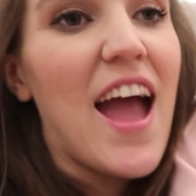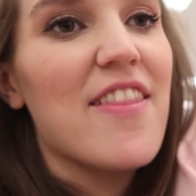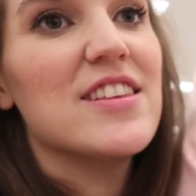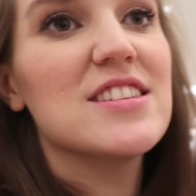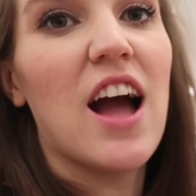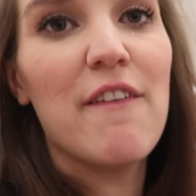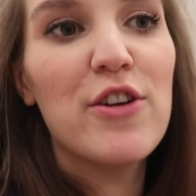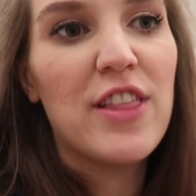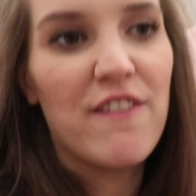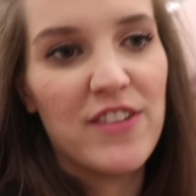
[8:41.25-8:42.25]
and this
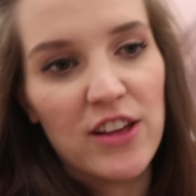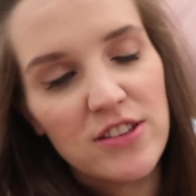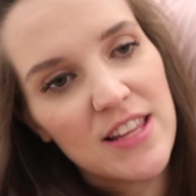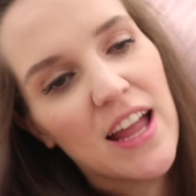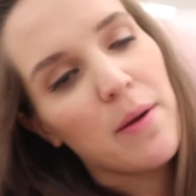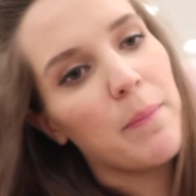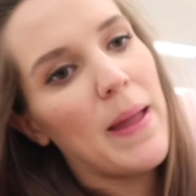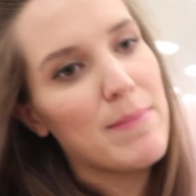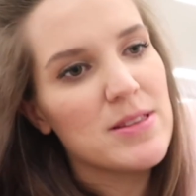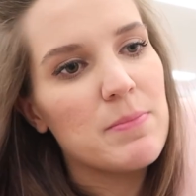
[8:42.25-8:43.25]
cover that feels like a
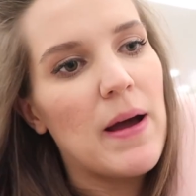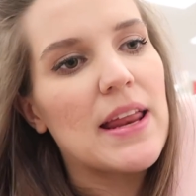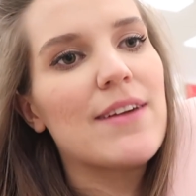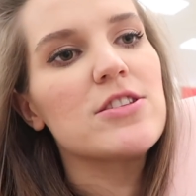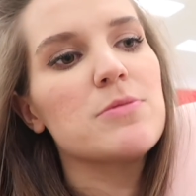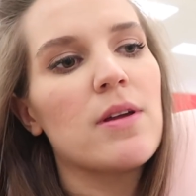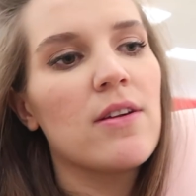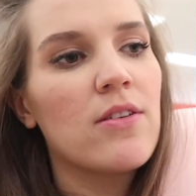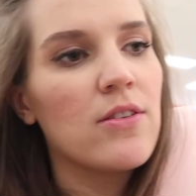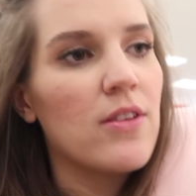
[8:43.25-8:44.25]
baby's butt. Give it to
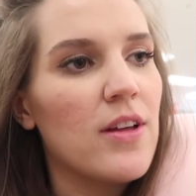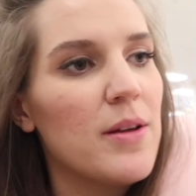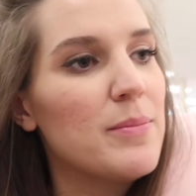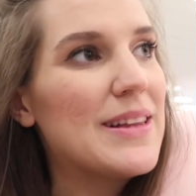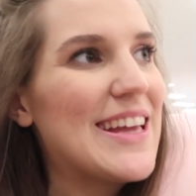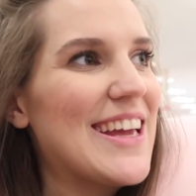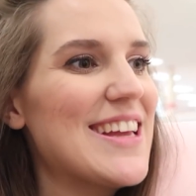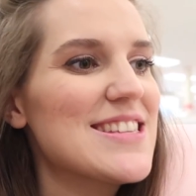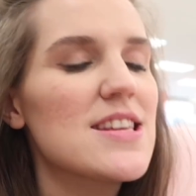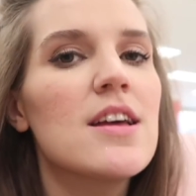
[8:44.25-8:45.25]
me,
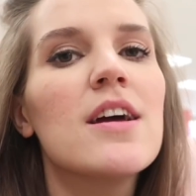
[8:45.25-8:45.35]
please.